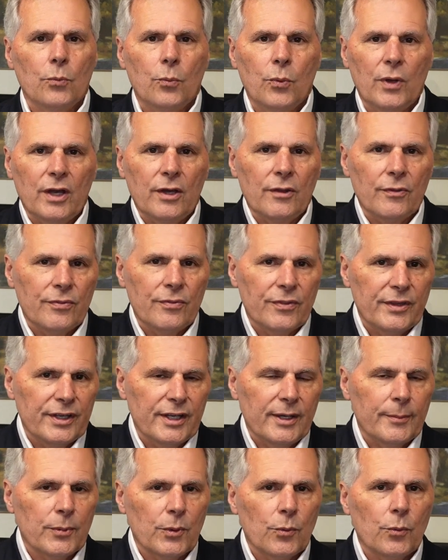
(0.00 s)
Well, the
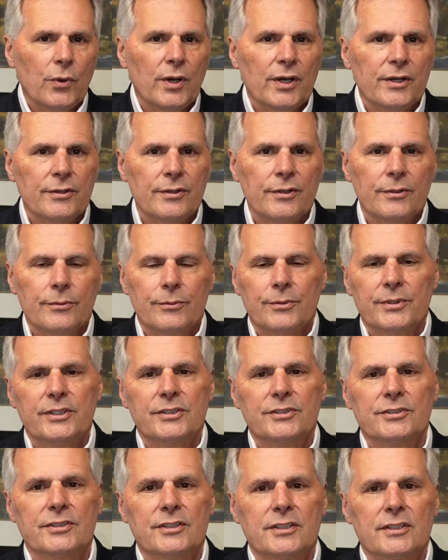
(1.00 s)
number one
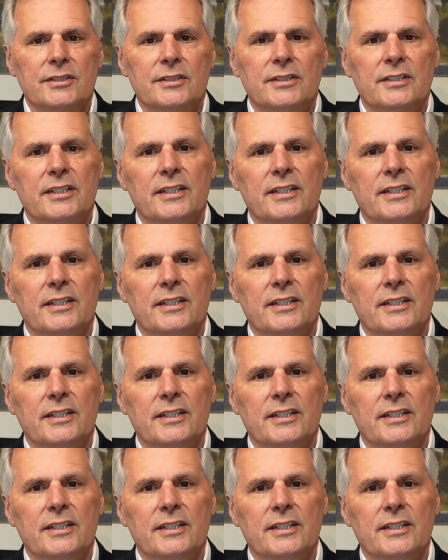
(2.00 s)
reason